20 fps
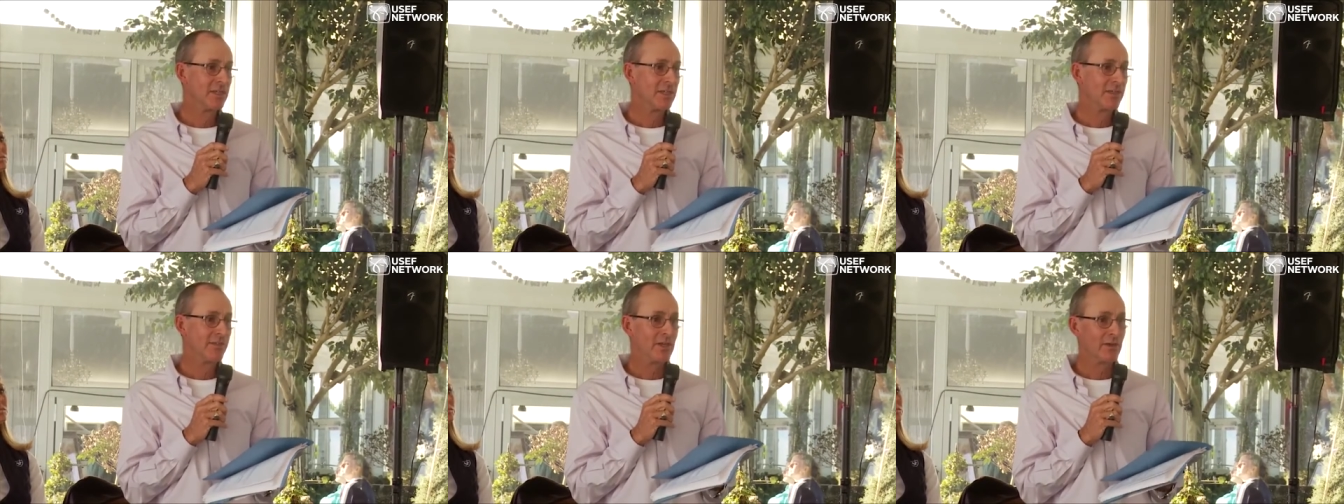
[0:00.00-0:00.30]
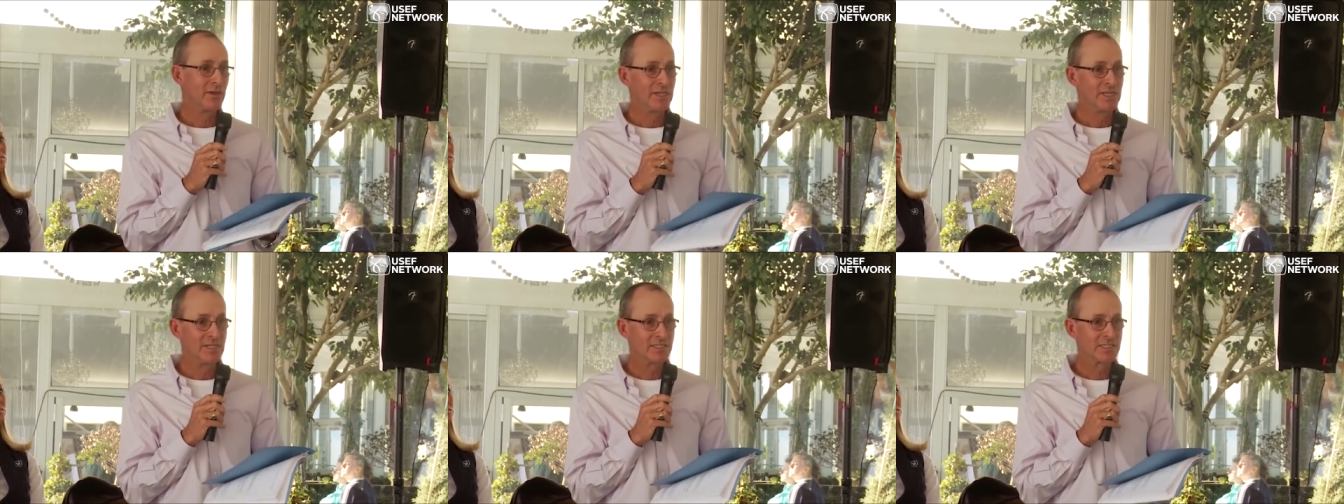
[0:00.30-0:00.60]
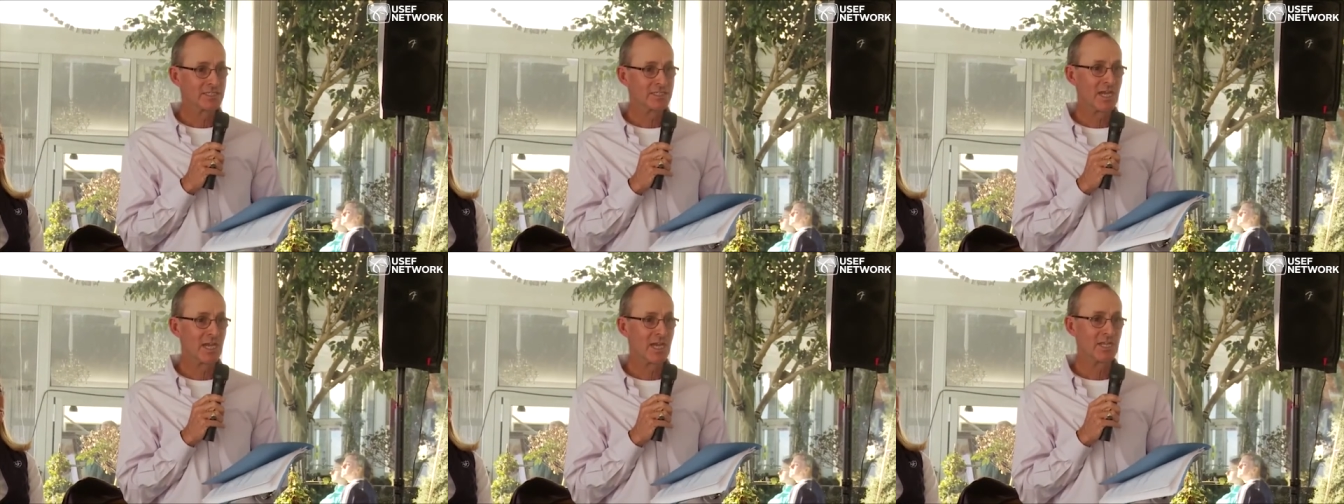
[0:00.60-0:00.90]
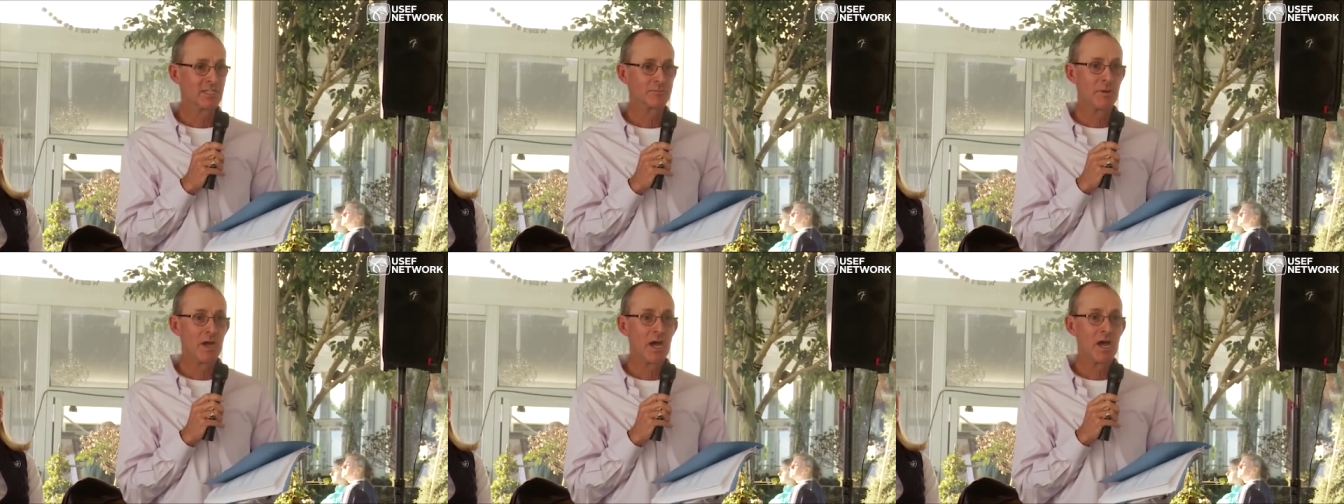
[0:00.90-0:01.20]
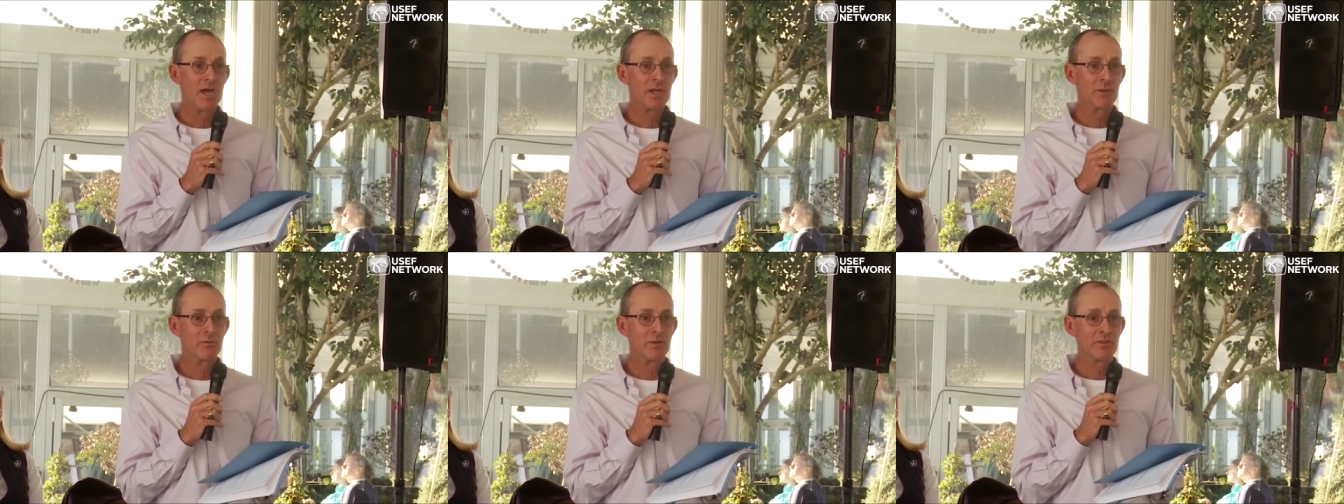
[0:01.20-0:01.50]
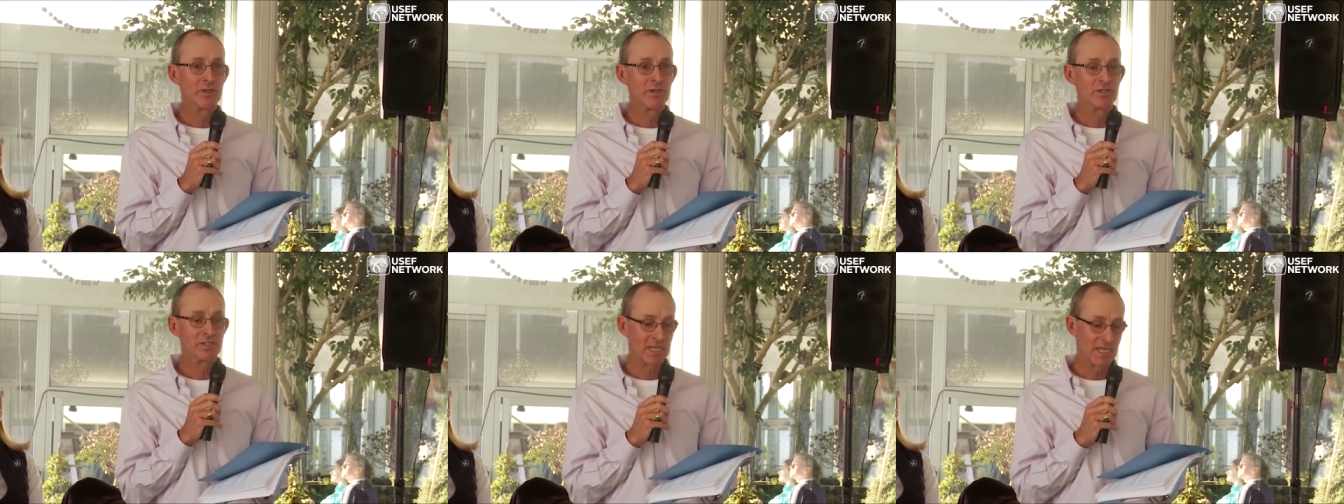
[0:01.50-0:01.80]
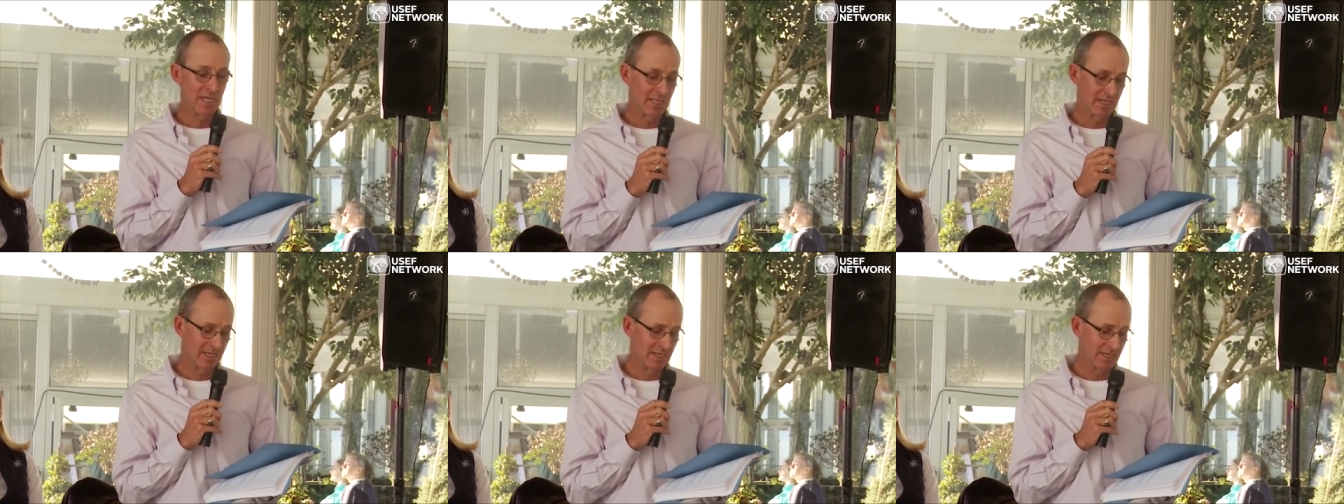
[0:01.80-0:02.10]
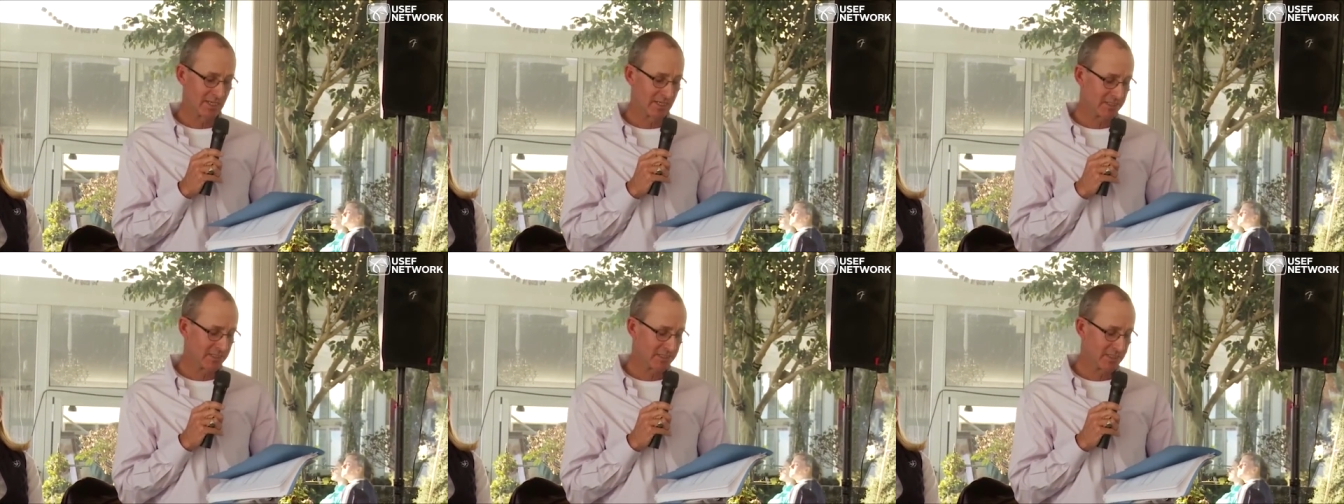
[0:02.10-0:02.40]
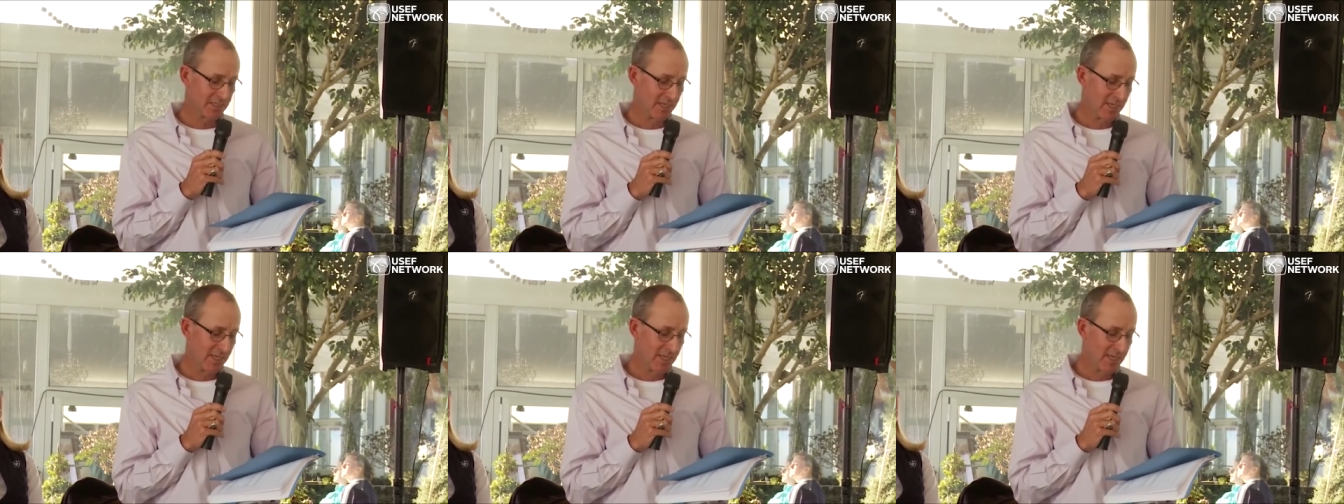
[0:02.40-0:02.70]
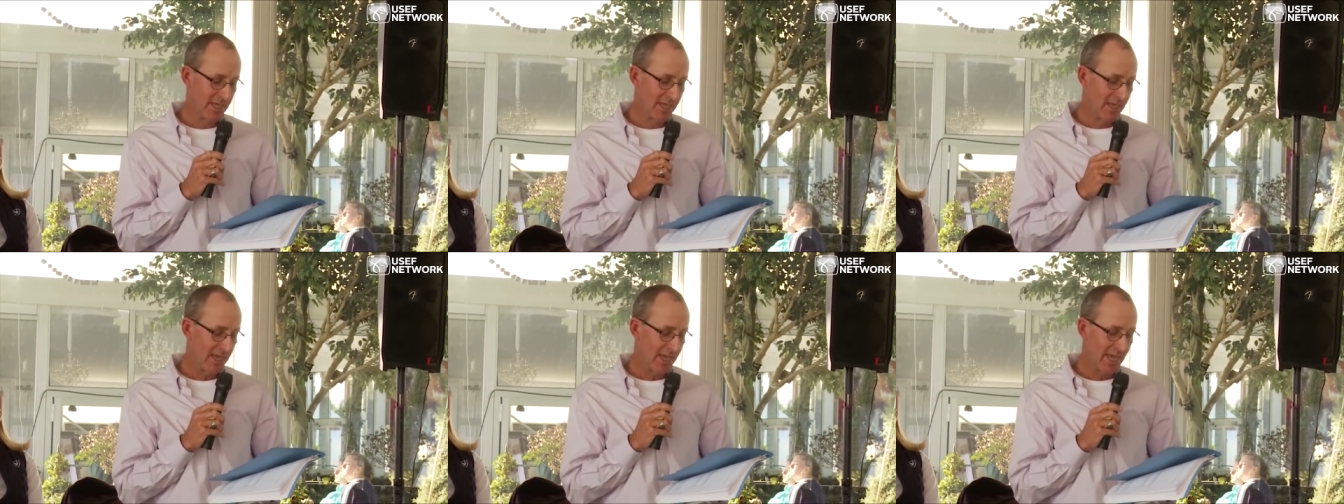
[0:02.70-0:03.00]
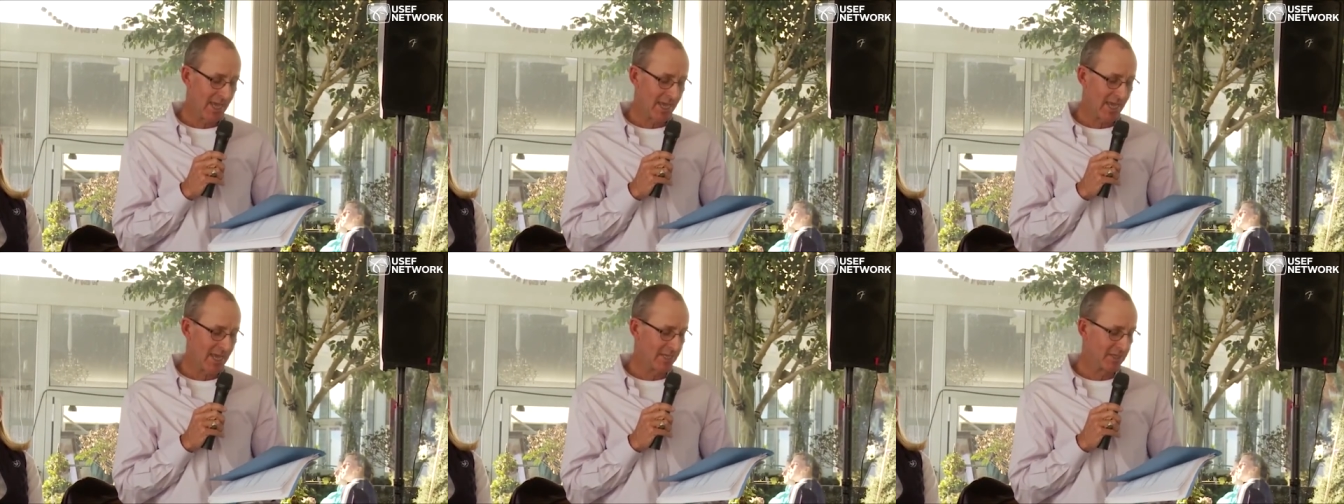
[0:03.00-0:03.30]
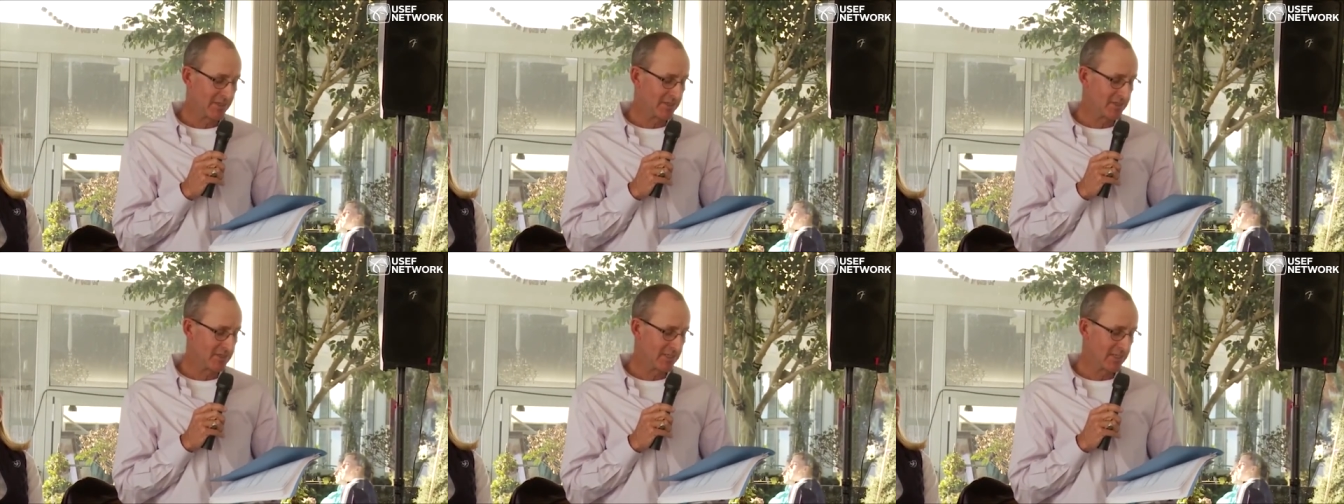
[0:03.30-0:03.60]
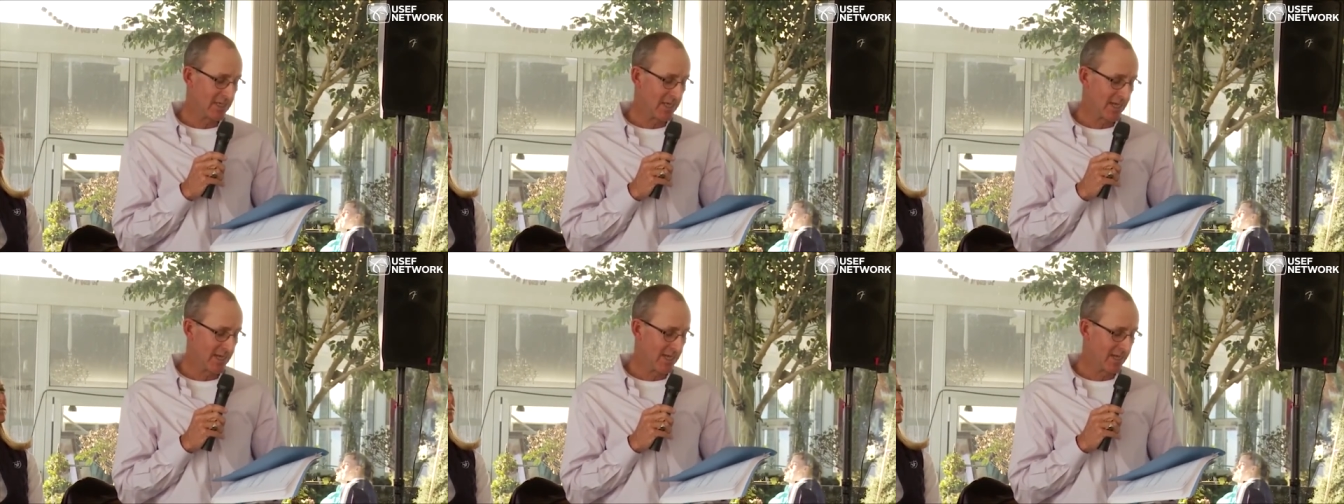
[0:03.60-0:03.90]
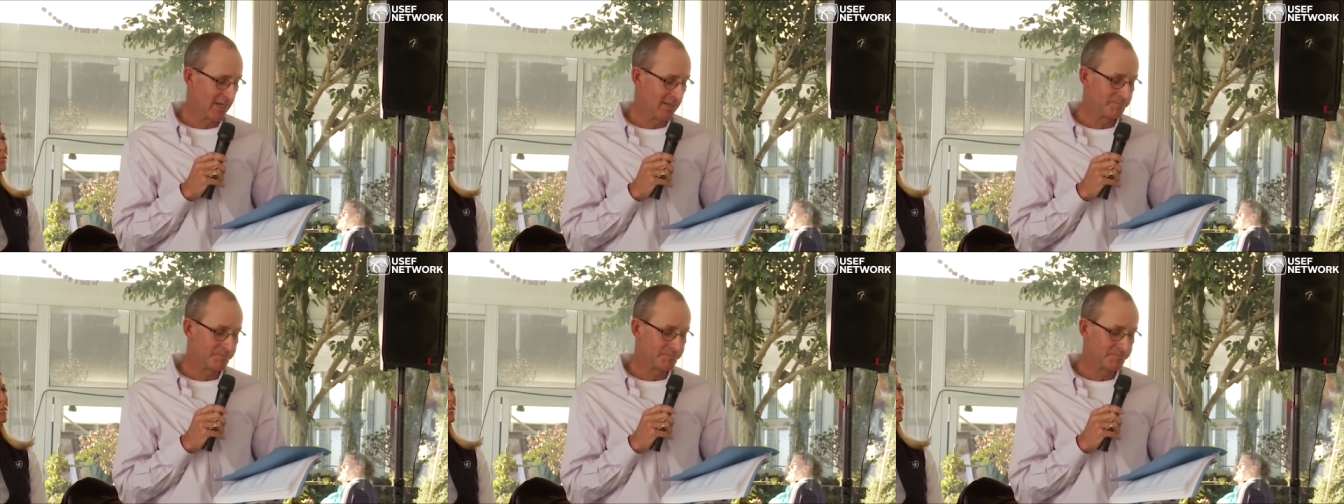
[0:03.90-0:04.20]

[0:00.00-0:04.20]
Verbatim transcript: there is science behind what they're telling us. And uh,